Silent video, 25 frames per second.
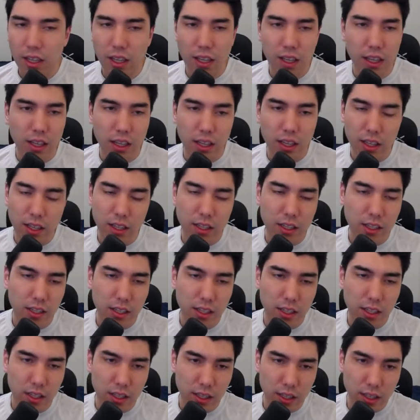
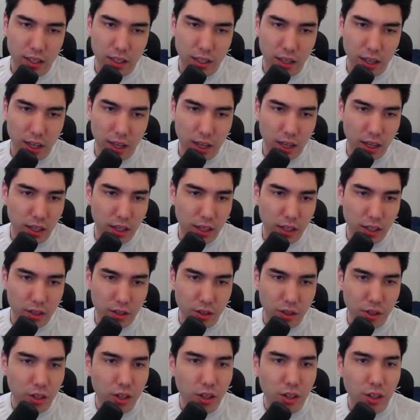And I
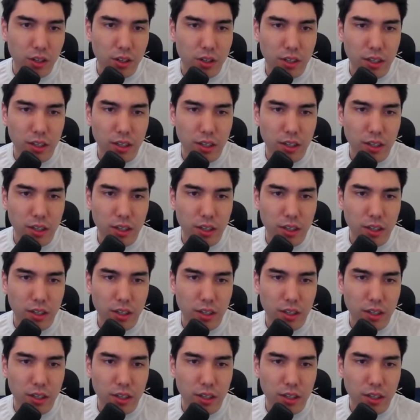don't know.